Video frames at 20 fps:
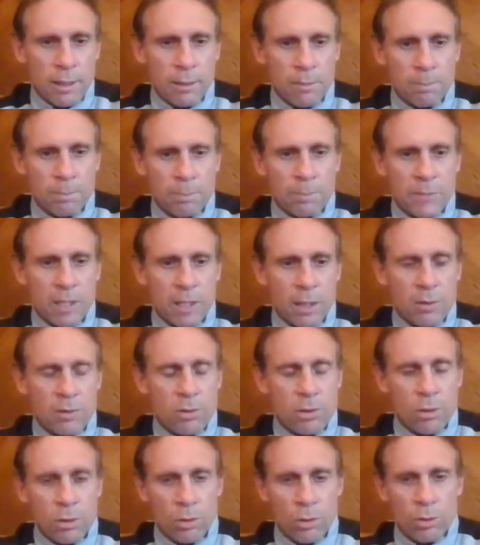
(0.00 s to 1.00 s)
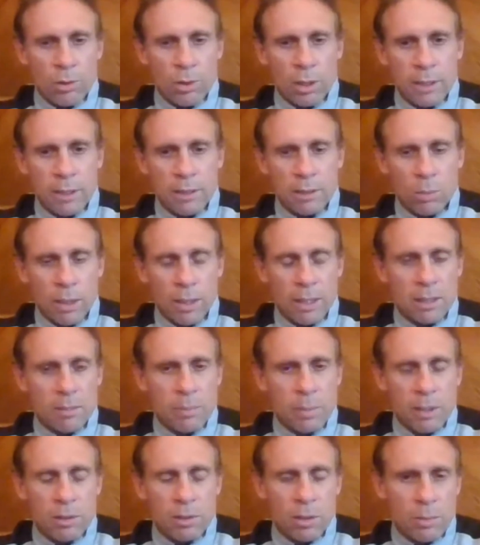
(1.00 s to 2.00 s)
and you know turn Leeds away
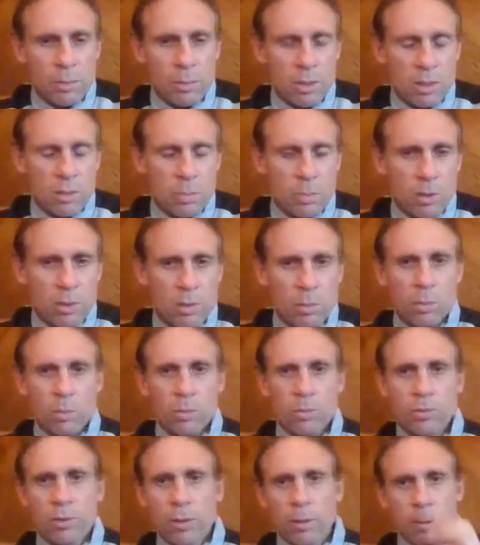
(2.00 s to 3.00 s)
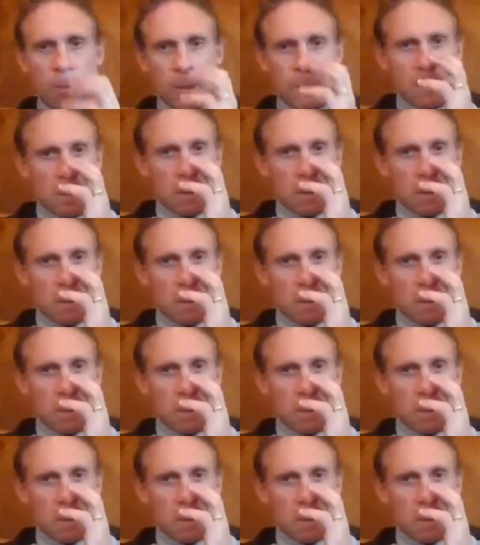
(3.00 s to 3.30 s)
as many times as possible. So